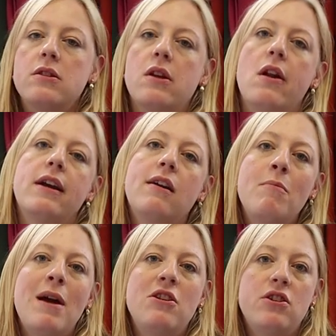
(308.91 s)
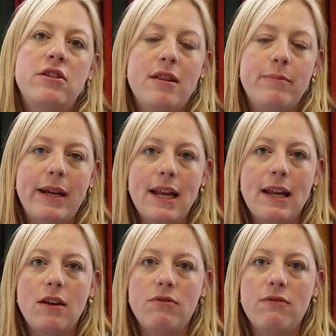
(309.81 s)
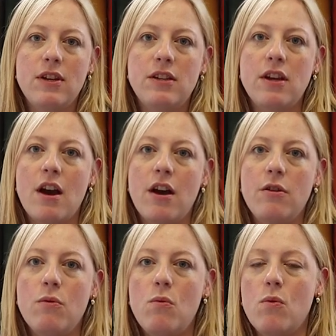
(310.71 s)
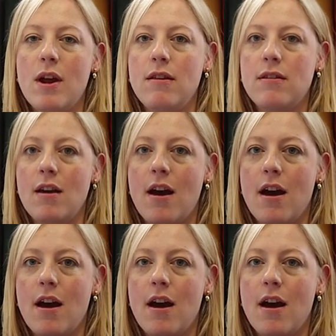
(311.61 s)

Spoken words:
So like I mentioned at the beginning of the video, with